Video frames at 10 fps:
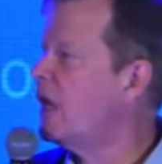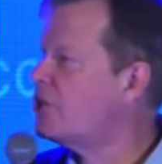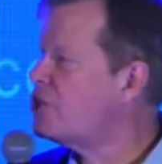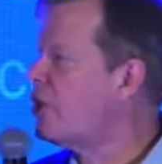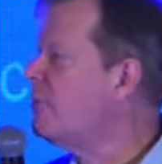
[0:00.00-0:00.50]

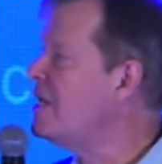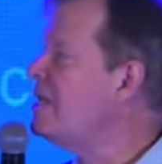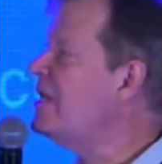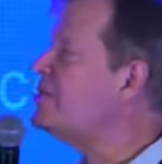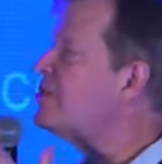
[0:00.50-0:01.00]
Uh, Chairman
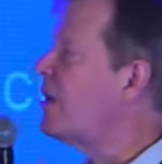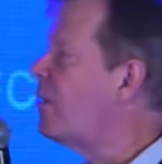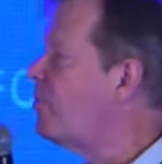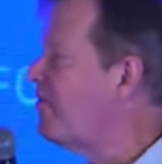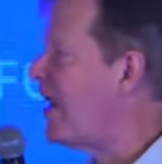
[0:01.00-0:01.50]
Yi
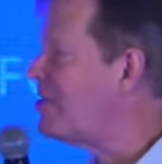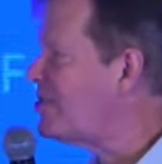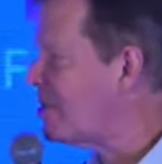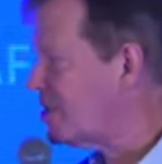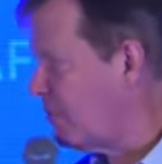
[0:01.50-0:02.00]
uh,
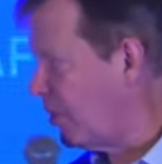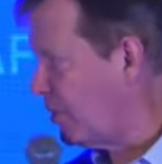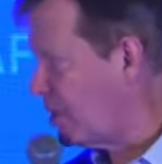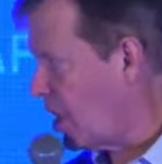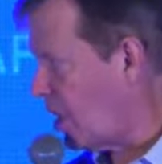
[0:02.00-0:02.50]
provides $6
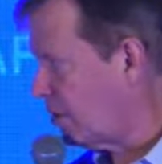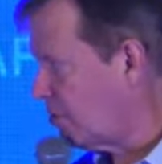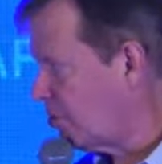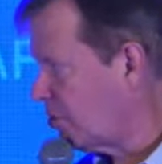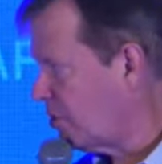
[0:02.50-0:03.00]
million
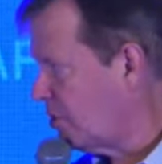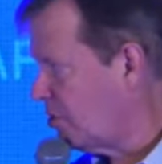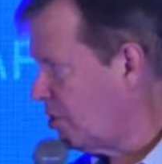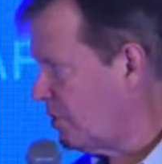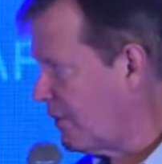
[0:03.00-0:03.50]

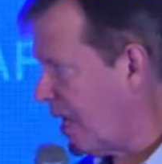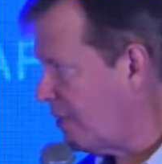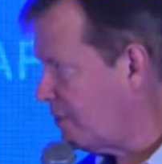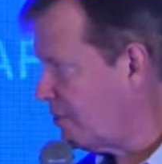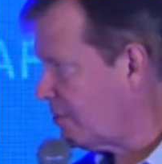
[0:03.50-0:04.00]
to the
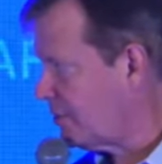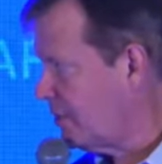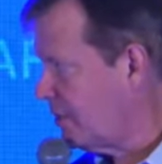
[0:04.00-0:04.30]
Bidens.